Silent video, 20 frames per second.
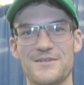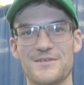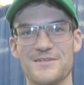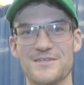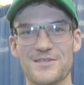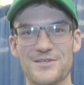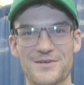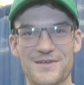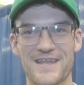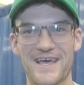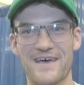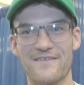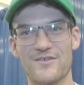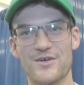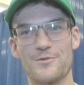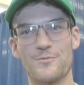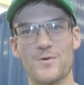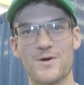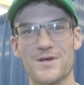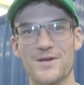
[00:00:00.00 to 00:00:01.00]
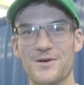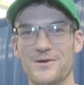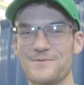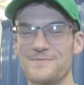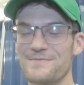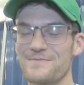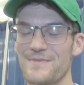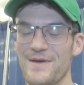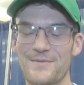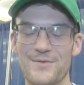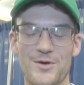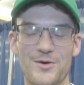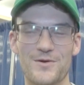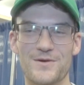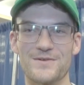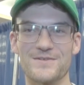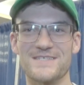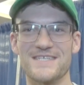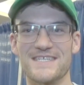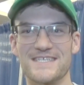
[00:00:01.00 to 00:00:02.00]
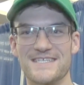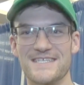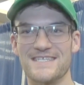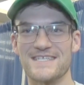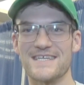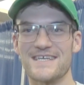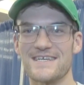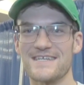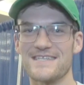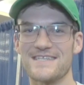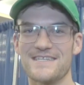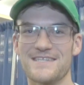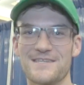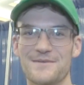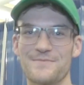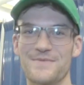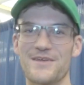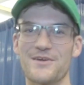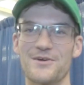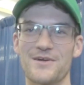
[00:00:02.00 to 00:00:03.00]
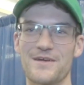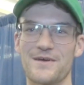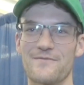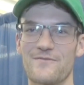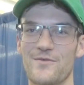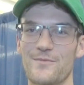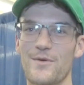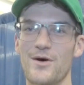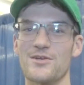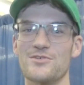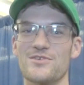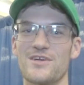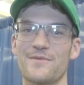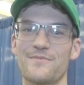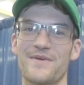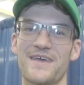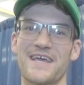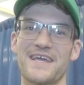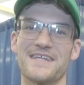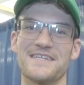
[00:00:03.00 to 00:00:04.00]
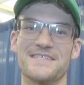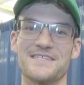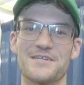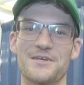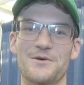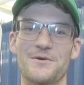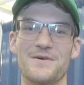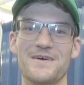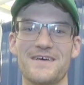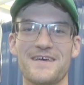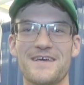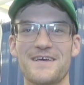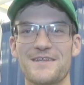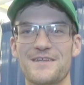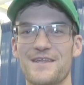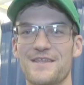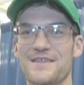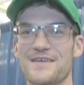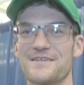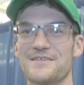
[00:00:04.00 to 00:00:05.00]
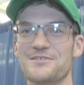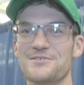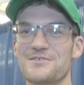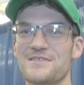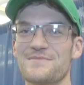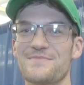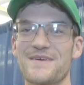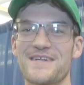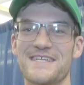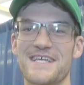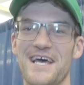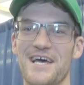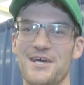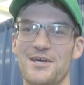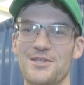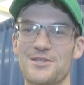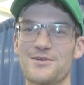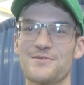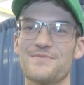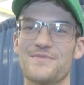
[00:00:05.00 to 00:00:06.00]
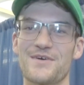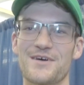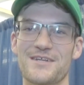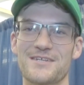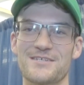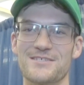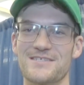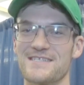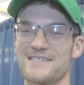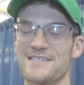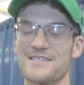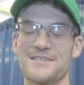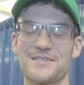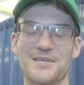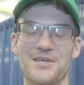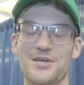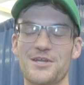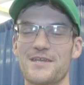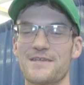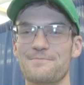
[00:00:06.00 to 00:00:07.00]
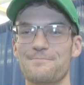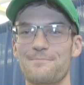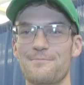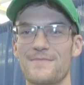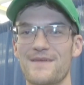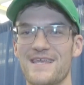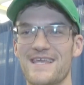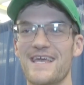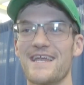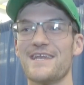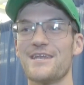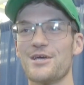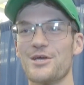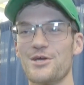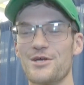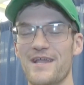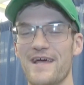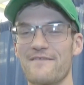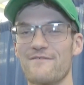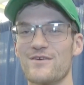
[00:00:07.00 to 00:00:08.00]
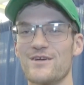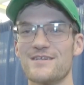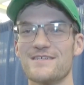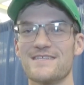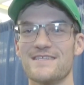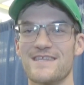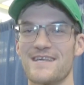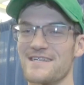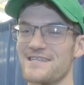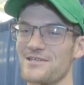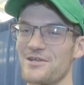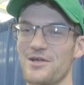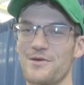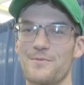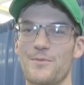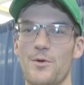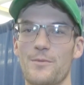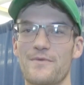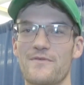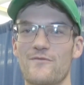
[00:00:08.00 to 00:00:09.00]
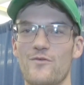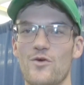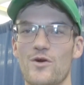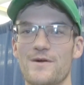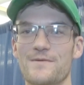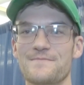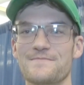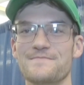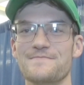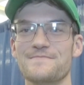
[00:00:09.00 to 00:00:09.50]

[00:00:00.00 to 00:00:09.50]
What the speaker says: Just looking to have a good workout, maybe go under 66. I'm gearing up for Monterey Bay, so nothing too spectacular, but just getting a good effort. That's all I'm hoping for.